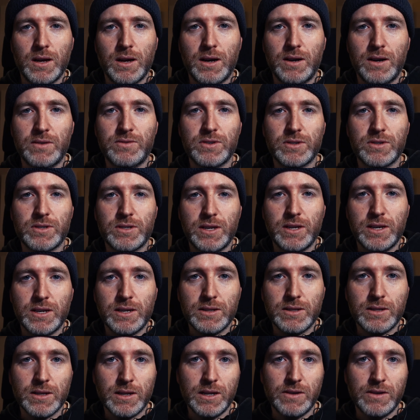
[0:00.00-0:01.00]
I've just taken
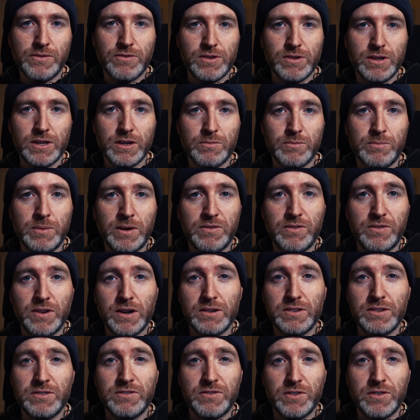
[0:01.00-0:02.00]
delivery of my
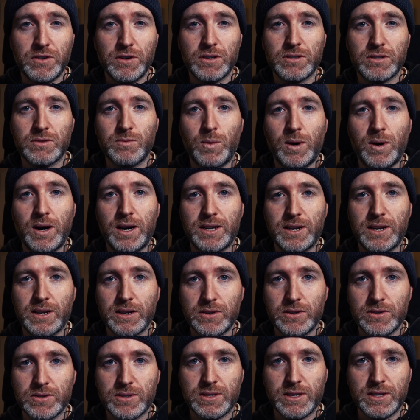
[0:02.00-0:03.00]
very first
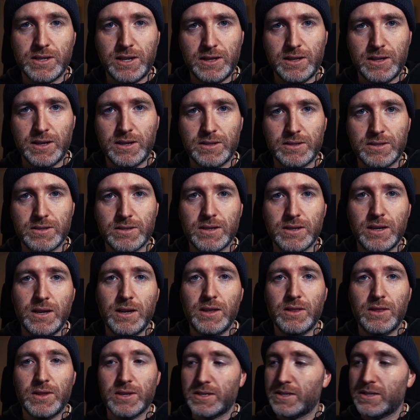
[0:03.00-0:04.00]
wide-angle Cine lens,
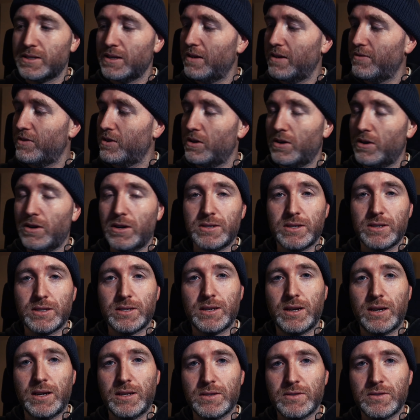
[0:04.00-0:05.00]
the
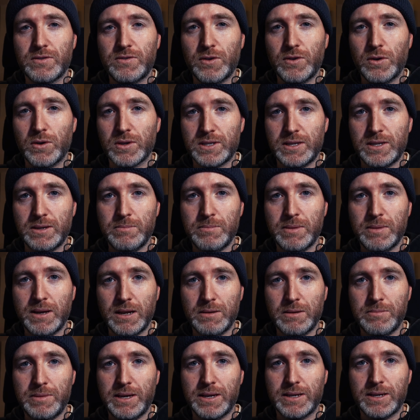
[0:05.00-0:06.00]
7Artisans
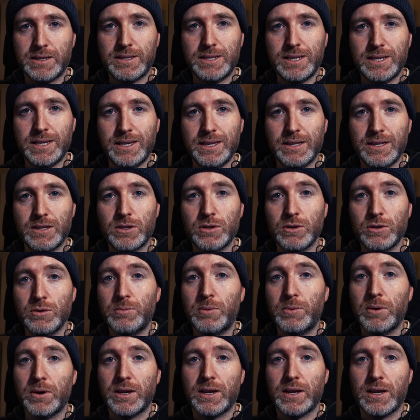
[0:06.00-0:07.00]
14mm
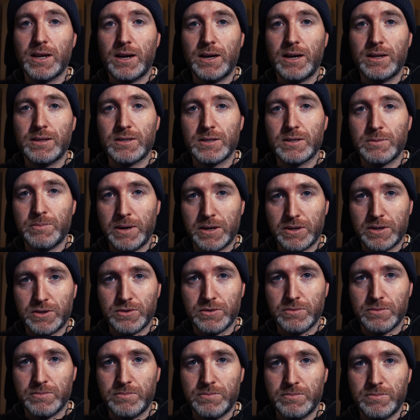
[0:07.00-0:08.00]
T2.9
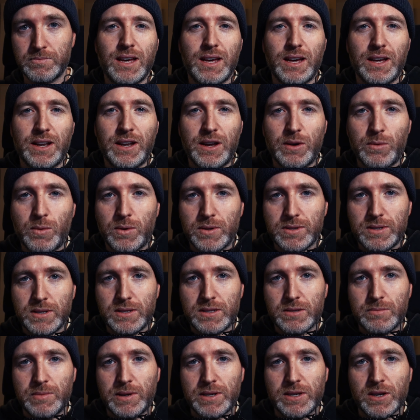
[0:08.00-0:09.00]
Spectrum. And I wanted
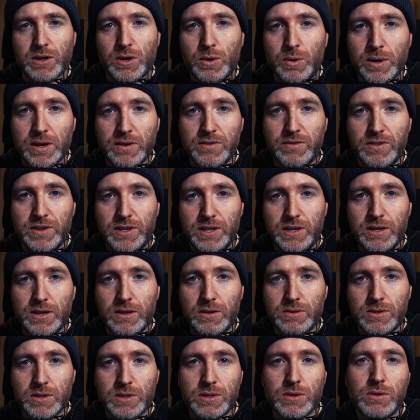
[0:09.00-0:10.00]
to make a quick video
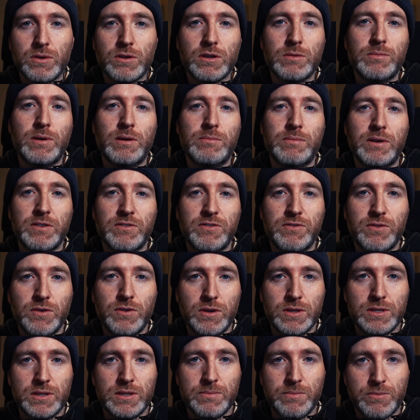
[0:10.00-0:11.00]
to talk about my
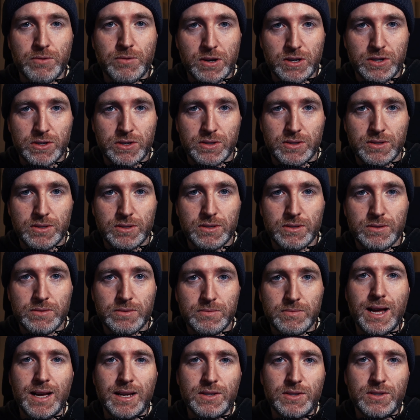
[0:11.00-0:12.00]
first impressions,
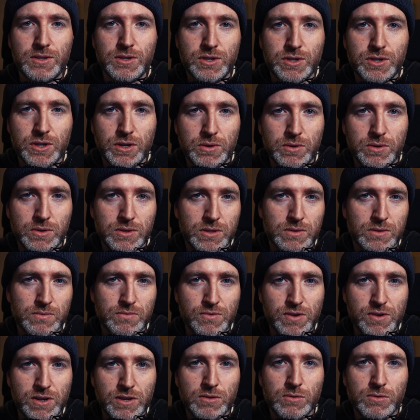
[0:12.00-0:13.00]
and to show you some
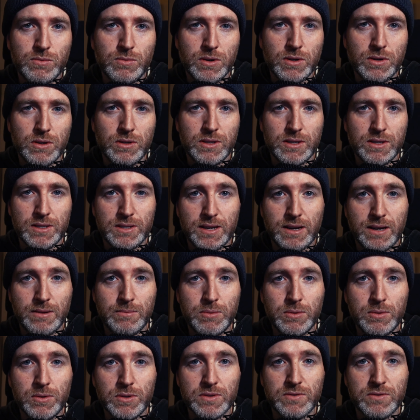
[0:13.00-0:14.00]
real-world
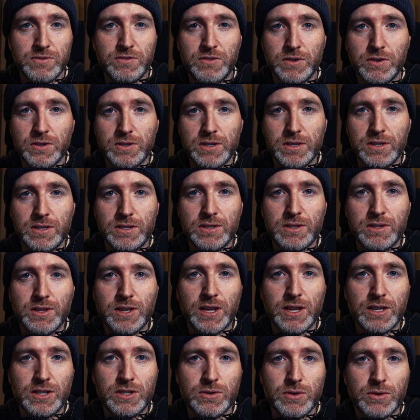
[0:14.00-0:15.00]
examples of footage that
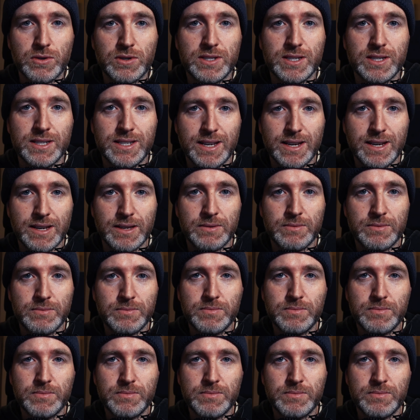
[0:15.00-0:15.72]
I took today.